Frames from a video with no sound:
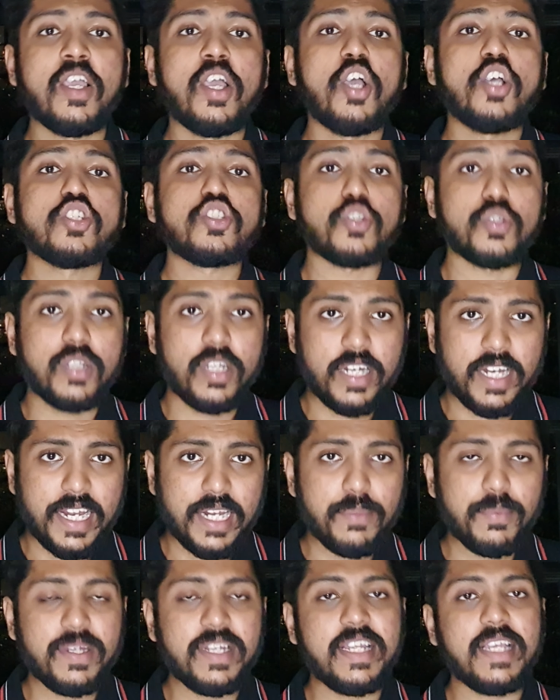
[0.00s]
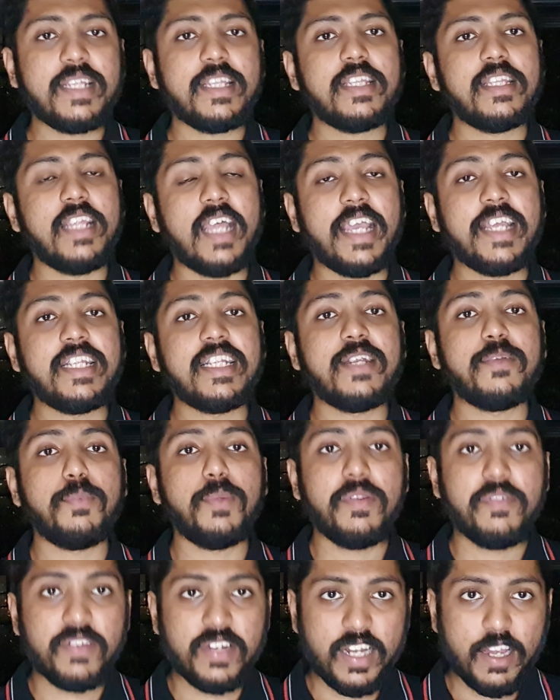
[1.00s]
So the railway line that
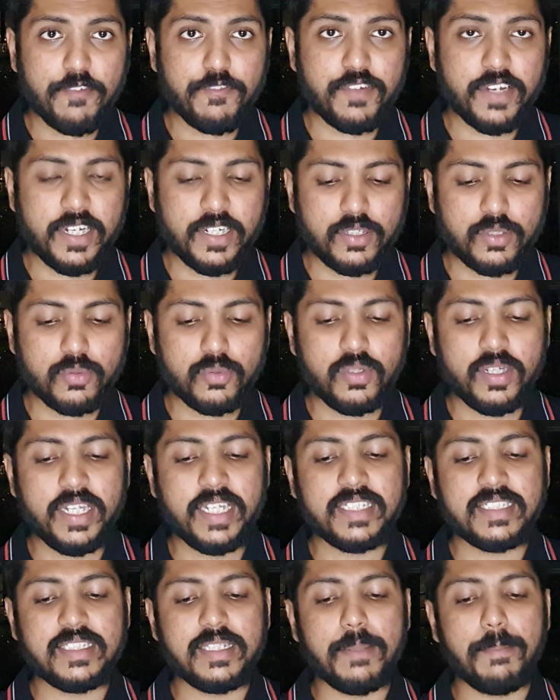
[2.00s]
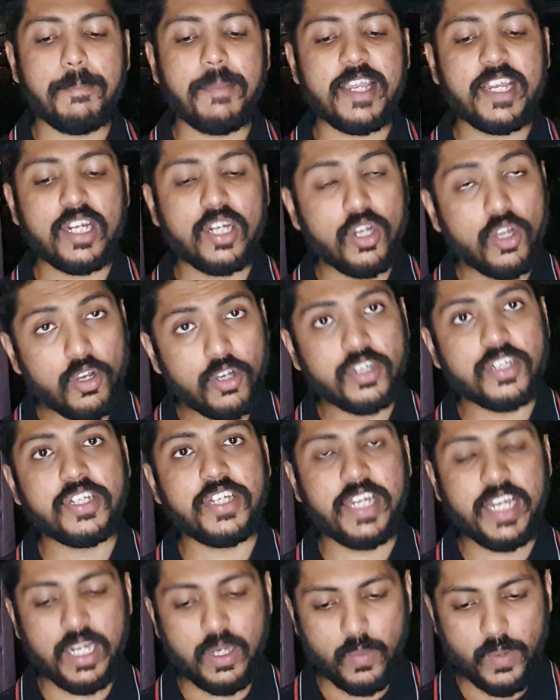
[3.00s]
we were referring to is the Mekong
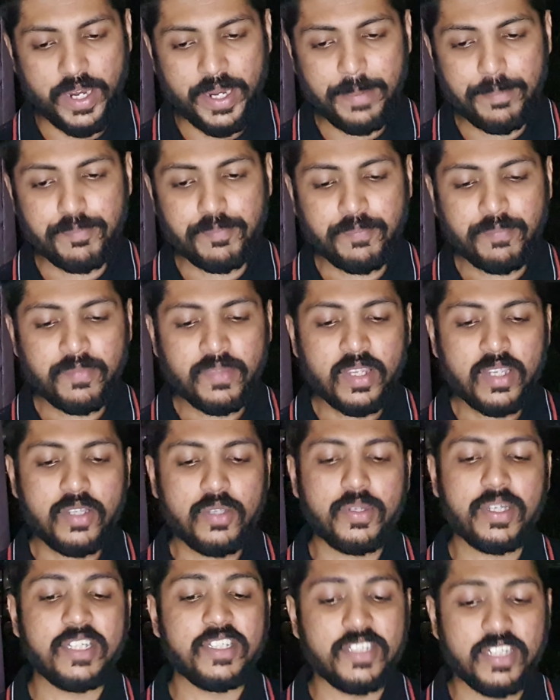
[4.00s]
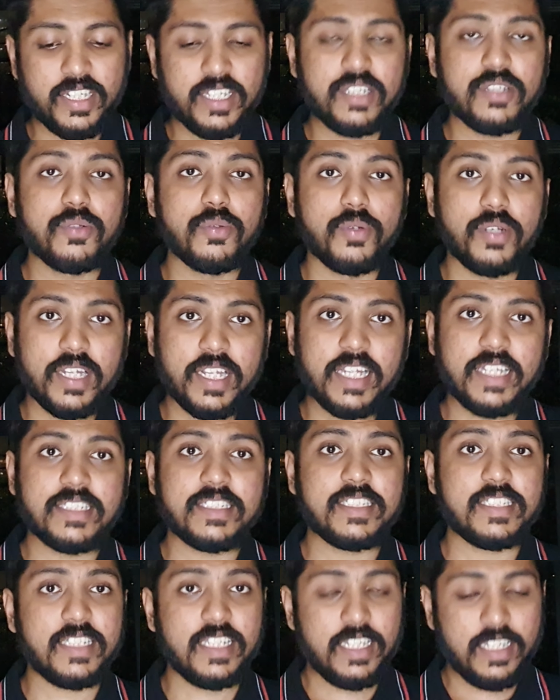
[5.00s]
Railway. You can really Google and
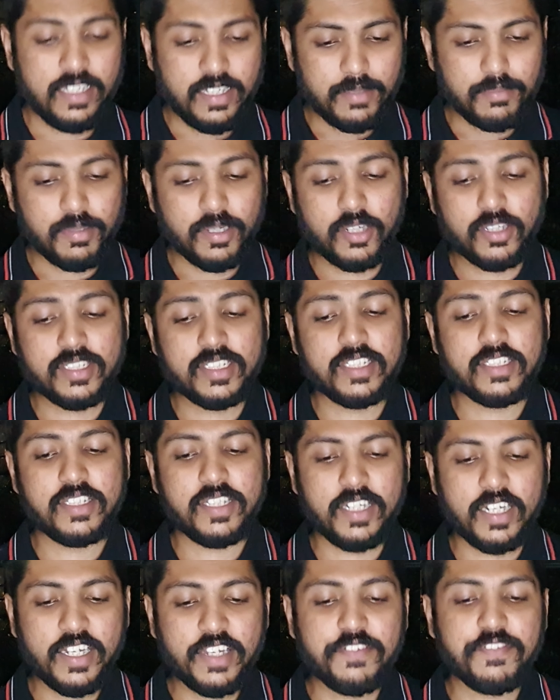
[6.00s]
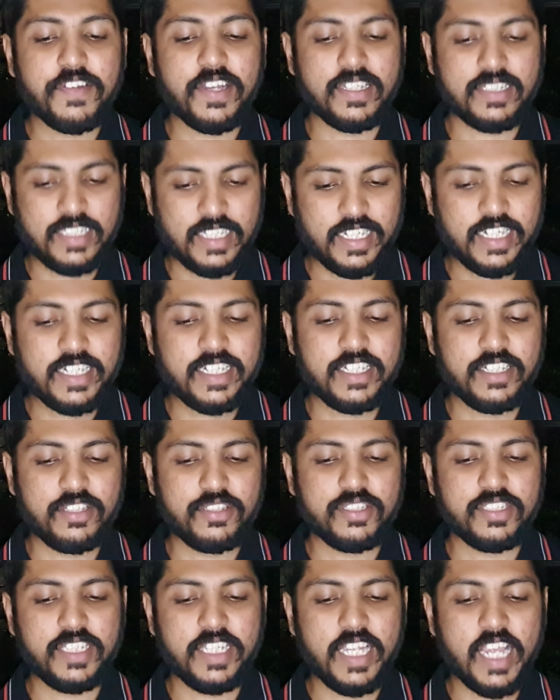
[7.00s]
see, because it's really fascinating to
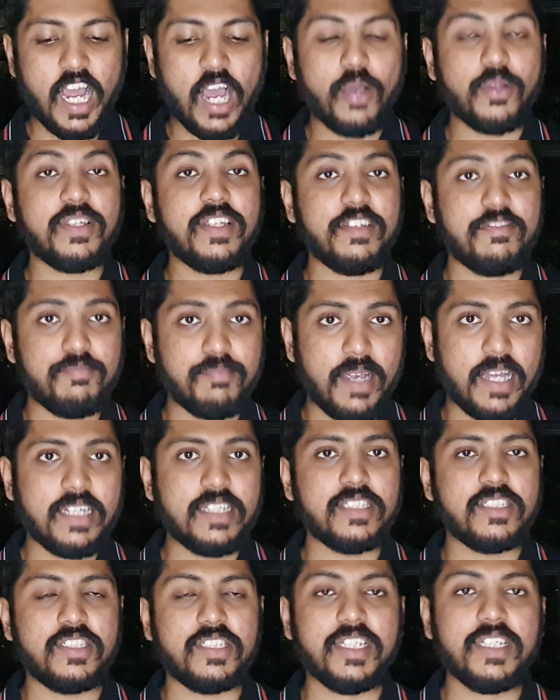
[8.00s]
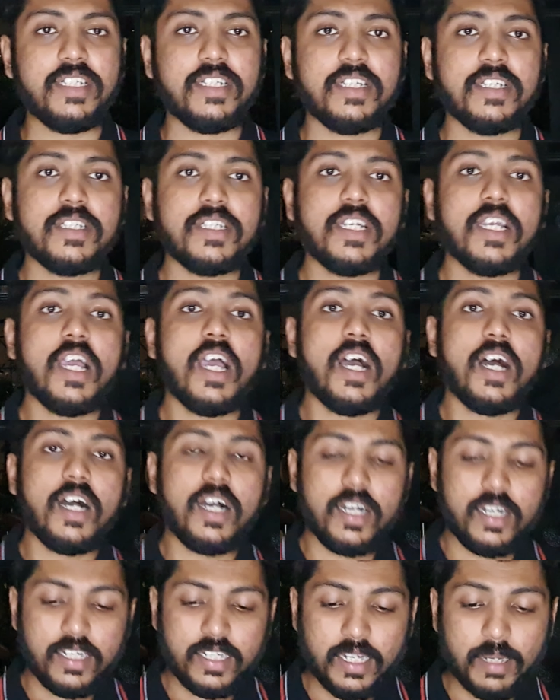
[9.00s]
see how they've managed it.
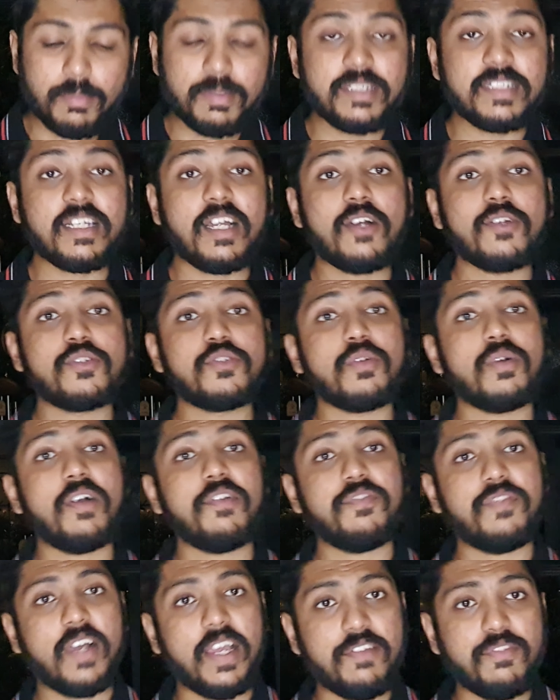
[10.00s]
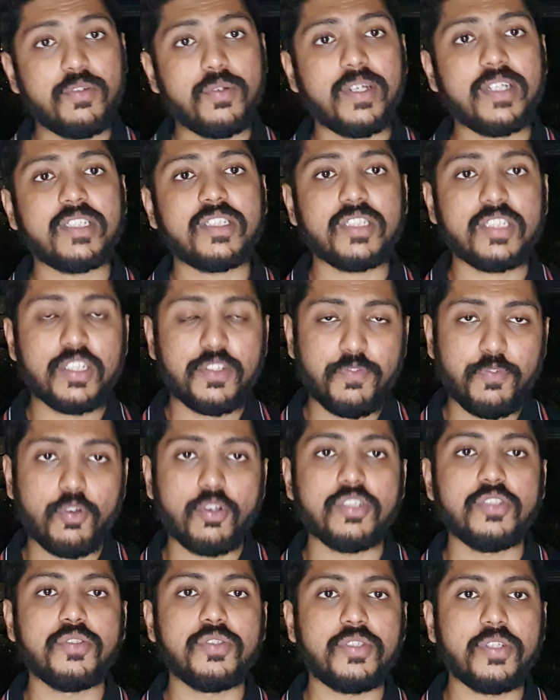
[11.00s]
Coming now to our 5 questions for
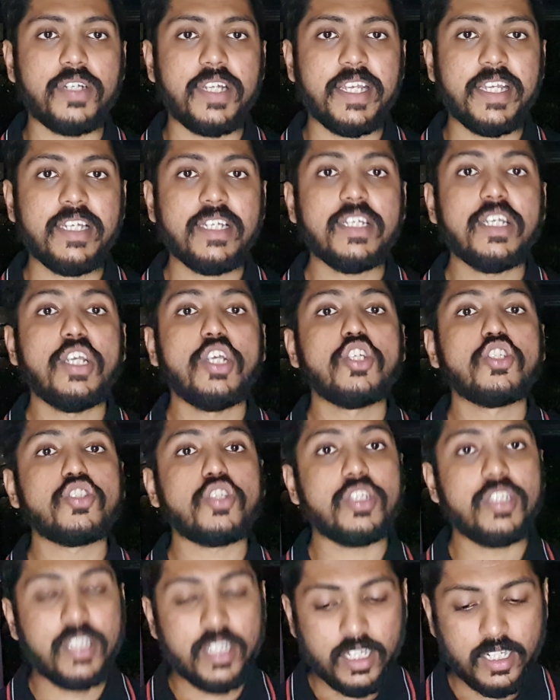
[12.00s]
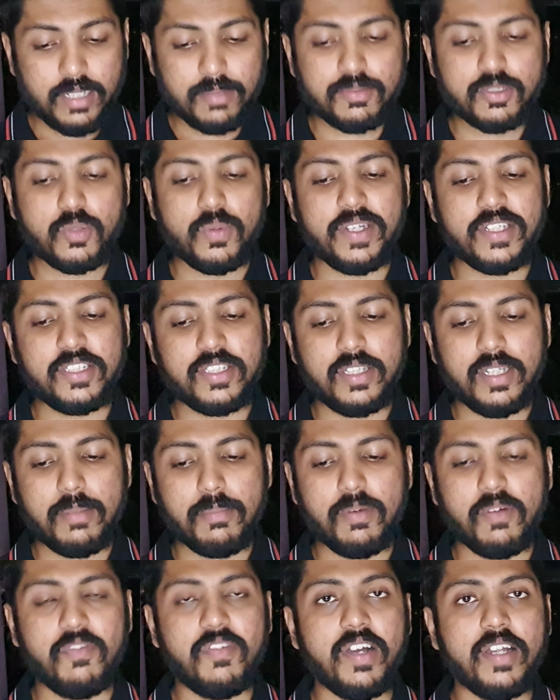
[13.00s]
you today. So here comes question
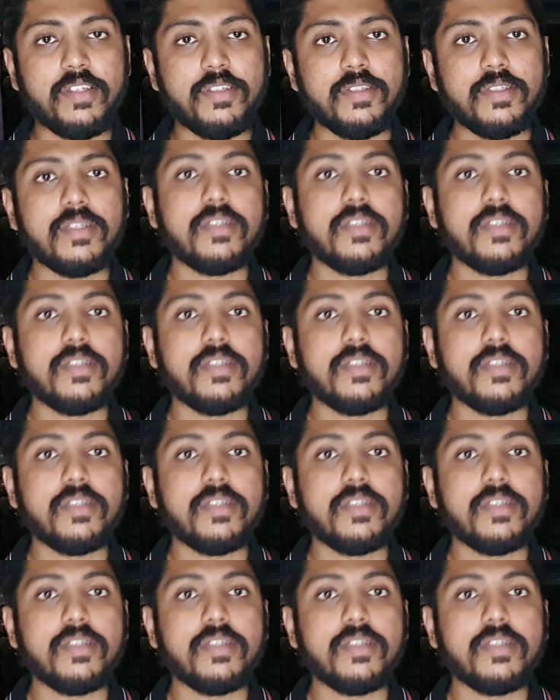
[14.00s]
number 1.